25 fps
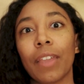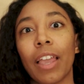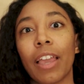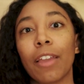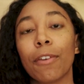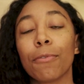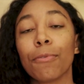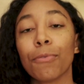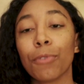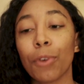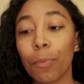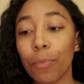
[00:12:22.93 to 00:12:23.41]

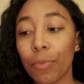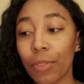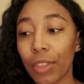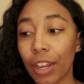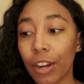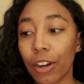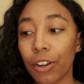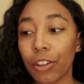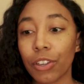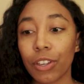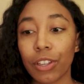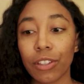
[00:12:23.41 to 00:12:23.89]
And from
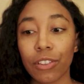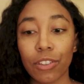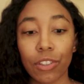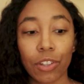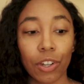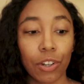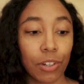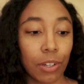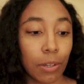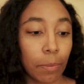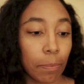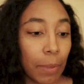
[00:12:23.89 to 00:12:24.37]
there, you can
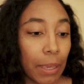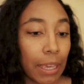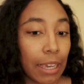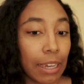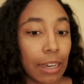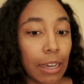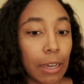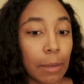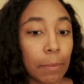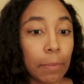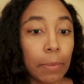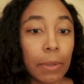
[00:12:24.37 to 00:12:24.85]
start to
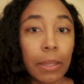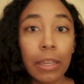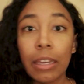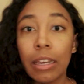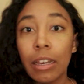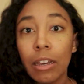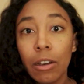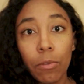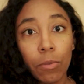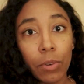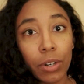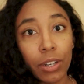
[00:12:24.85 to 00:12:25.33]
pick up
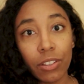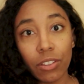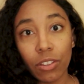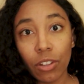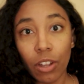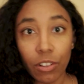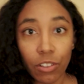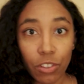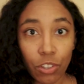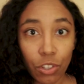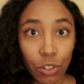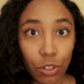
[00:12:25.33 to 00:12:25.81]
what is
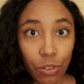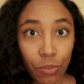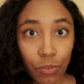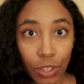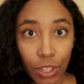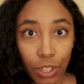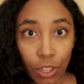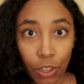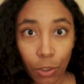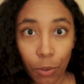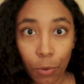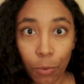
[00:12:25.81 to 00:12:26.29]
not
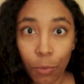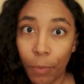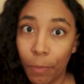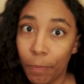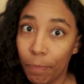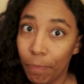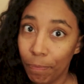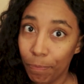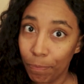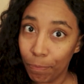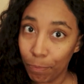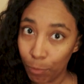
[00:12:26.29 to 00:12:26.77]
serving you,
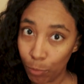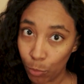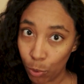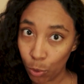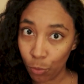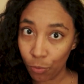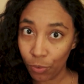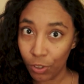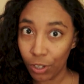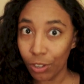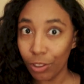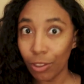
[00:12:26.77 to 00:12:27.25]

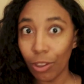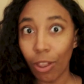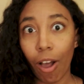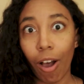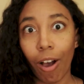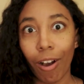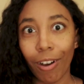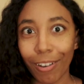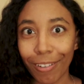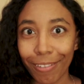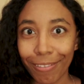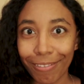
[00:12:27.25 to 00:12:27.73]
move it
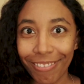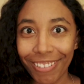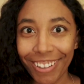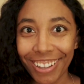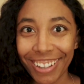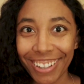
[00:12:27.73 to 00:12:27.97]
along,